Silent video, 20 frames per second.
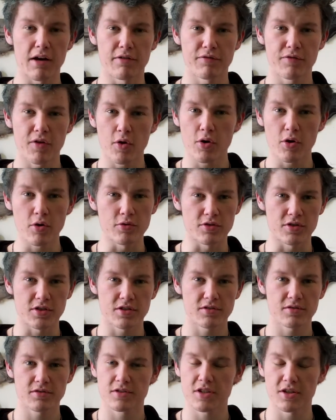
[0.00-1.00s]

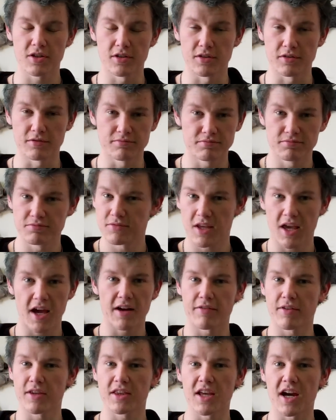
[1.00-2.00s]
photos to
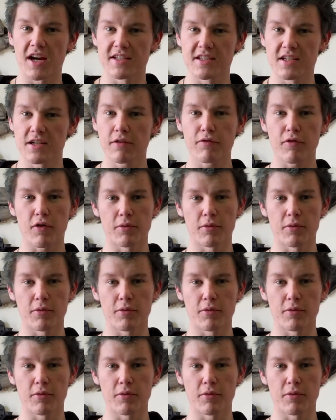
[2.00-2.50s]
kind of get the idea